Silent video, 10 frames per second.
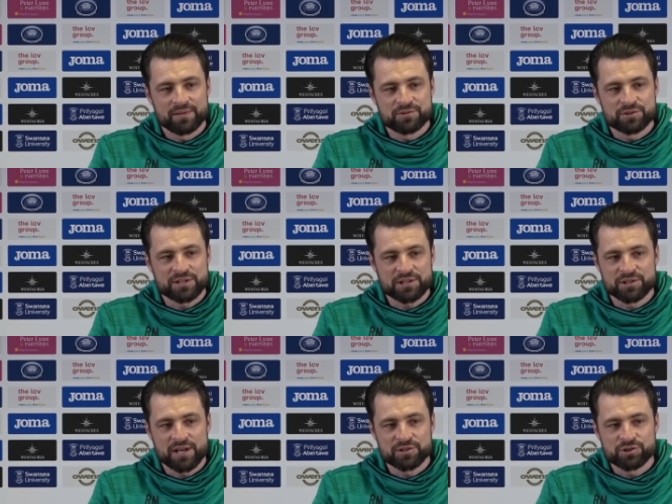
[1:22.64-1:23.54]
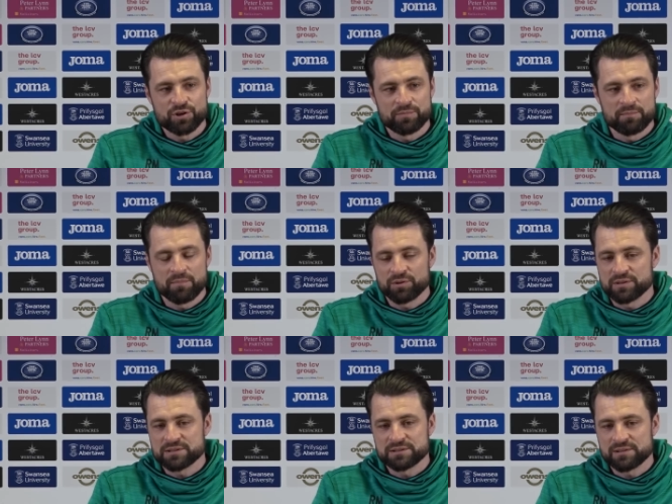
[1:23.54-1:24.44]
he's just such an unassuming,
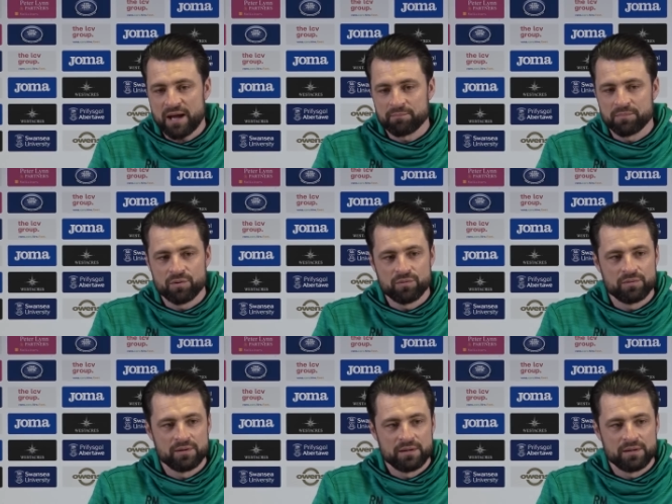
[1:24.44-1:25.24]
modest, humble,